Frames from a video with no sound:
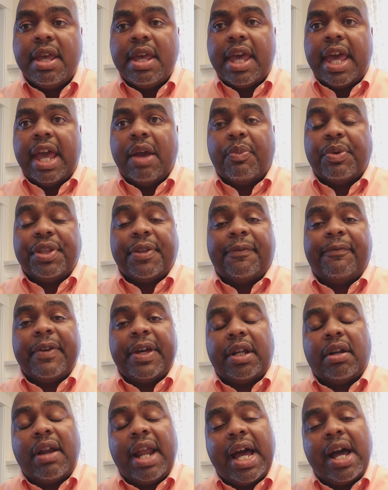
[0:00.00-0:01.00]
And what the
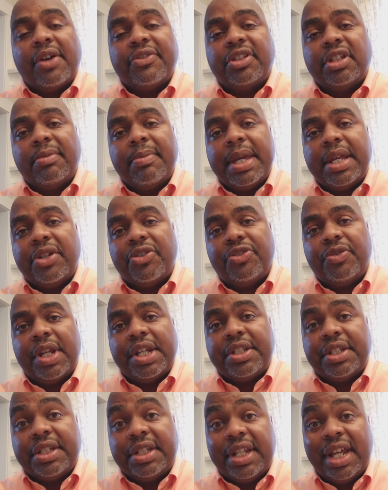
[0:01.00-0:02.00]
Federal Housing
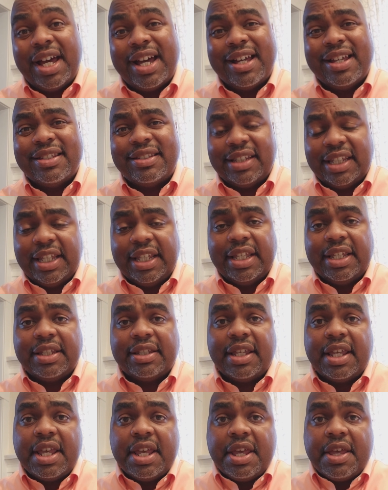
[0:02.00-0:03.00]
Administration does is
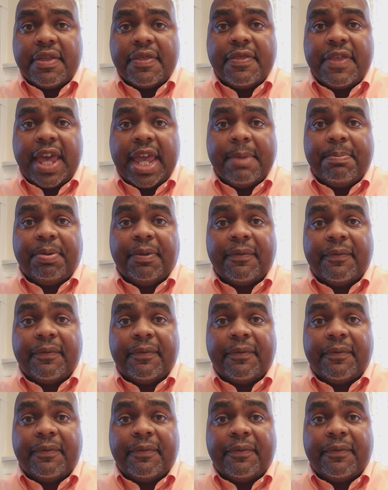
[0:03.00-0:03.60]
they